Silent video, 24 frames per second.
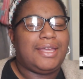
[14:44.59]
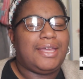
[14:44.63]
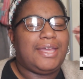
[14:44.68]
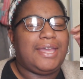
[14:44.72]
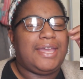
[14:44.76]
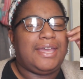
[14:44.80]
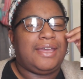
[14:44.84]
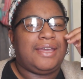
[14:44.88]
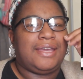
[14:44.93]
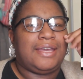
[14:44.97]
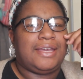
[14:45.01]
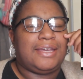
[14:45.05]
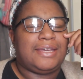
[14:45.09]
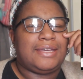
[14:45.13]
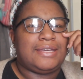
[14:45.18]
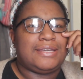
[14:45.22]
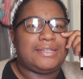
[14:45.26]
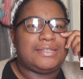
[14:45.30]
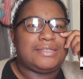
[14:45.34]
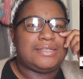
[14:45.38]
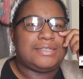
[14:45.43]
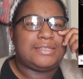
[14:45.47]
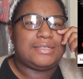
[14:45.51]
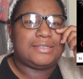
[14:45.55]

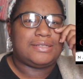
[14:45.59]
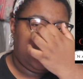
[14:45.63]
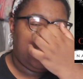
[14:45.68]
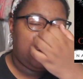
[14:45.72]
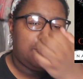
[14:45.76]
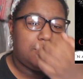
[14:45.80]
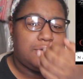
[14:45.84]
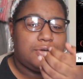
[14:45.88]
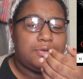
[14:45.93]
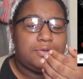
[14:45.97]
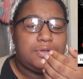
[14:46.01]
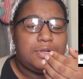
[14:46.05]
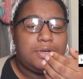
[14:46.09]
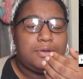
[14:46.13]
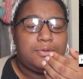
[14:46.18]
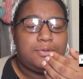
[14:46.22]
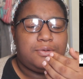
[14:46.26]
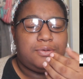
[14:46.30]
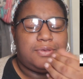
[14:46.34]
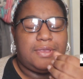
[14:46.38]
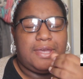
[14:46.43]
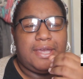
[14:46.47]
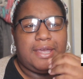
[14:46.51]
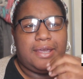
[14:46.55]
and you don't know
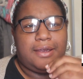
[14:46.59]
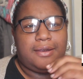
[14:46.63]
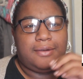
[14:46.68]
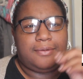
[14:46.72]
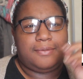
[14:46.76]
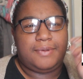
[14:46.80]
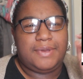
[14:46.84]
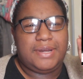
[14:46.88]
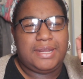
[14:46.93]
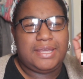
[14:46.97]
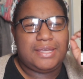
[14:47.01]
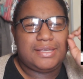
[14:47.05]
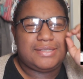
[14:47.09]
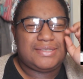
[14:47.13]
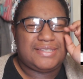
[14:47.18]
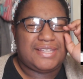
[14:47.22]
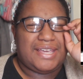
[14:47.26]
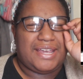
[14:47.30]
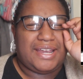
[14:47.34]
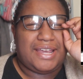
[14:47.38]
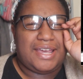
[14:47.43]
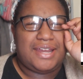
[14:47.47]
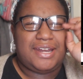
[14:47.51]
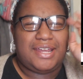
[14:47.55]
who the heroine is.
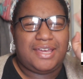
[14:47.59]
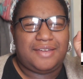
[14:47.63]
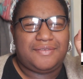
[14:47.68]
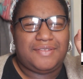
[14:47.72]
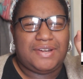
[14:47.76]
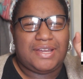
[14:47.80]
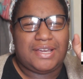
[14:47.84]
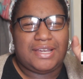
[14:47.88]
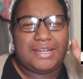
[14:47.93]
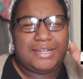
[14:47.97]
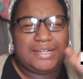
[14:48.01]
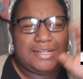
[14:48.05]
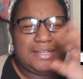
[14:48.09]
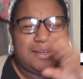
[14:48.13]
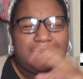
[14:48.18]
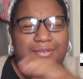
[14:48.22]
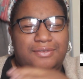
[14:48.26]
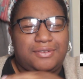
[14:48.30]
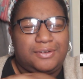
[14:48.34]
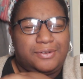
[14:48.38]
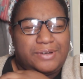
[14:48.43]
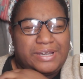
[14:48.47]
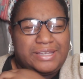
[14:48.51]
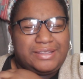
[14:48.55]
I kind of have an idea of
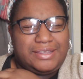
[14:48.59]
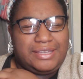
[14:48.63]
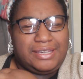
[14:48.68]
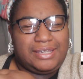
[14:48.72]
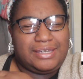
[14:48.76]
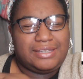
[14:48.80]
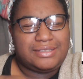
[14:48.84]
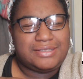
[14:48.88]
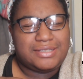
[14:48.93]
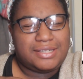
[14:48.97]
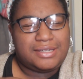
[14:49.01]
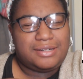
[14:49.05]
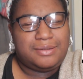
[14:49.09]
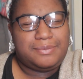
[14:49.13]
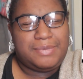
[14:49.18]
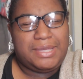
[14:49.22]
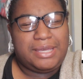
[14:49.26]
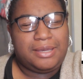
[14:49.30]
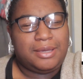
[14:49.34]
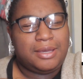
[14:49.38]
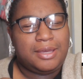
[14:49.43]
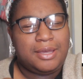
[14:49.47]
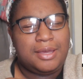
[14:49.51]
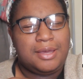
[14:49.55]
who I think it's gonna
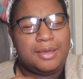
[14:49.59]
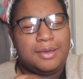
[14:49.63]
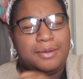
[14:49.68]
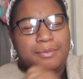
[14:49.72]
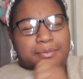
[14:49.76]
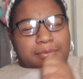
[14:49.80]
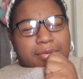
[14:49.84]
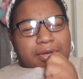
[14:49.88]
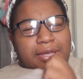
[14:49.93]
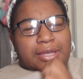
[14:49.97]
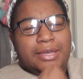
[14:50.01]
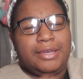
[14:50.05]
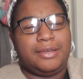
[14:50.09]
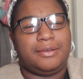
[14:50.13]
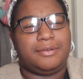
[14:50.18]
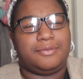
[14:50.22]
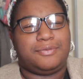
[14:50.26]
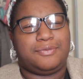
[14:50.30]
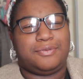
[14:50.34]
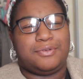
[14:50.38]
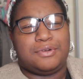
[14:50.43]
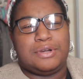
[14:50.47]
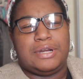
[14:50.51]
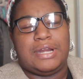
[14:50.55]
be, but
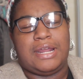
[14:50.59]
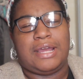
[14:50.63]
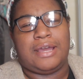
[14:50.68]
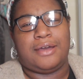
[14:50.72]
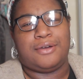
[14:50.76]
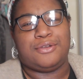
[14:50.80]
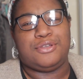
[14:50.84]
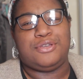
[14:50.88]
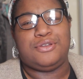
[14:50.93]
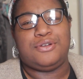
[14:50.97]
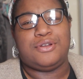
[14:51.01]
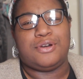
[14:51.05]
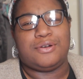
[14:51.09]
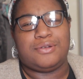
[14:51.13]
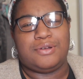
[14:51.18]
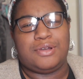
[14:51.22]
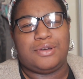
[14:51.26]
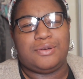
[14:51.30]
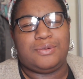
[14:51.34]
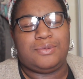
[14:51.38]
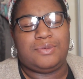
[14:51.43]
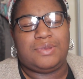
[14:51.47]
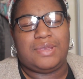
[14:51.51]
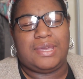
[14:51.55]
for now you don't
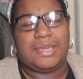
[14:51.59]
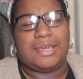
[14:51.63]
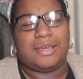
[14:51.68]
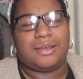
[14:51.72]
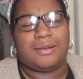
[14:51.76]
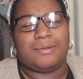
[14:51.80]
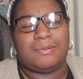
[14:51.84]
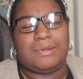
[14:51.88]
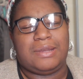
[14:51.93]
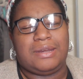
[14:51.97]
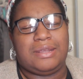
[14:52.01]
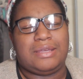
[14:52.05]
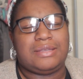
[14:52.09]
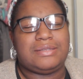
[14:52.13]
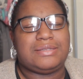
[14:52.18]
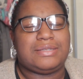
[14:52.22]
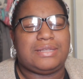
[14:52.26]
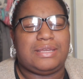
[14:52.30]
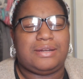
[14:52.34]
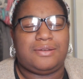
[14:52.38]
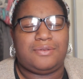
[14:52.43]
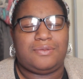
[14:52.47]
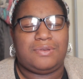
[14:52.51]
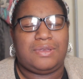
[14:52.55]
know who the heroine is.
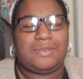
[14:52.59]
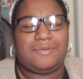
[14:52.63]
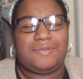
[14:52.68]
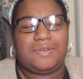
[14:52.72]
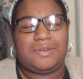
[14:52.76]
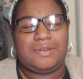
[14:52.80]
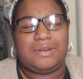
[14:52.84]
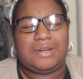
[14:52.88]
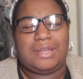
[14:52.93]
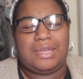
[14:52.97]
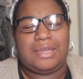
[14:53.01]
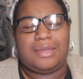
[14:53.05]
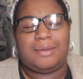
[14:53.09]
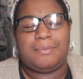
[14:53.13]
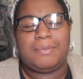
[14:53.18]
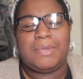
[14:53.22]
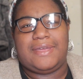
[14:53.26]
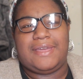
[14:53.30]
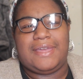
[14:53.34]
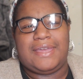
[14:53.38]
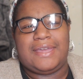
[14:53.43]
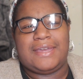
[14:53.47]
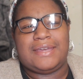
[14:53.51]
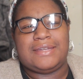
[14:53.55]
They don't give you a name.
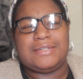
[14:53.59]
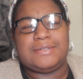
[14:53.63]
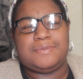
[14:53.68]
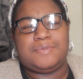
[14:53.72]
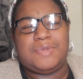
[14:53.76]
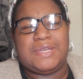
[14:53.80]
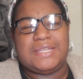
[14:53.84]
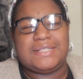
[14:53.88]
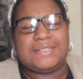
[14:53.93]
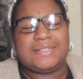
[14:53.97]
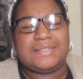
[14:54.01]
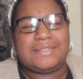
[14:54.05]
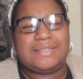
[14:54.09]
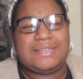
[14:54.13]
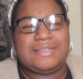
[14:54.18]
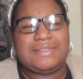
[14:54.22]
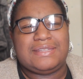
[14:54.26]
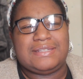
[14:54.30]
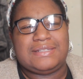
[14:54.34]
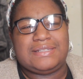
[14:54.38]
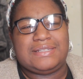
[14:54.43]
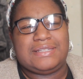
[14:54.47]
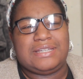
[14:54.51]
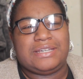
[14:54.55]
And basically
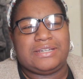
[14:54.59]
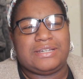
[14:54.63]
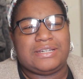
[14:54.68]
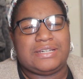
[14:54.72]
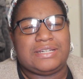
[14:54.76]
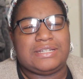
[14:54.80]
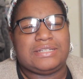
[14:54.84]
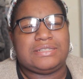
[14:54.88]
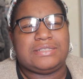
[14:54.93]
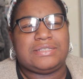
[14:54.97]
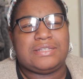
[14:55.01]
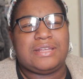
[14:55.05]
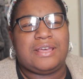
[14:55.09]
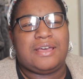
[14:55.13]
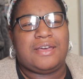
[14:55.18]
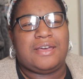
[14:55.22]
this series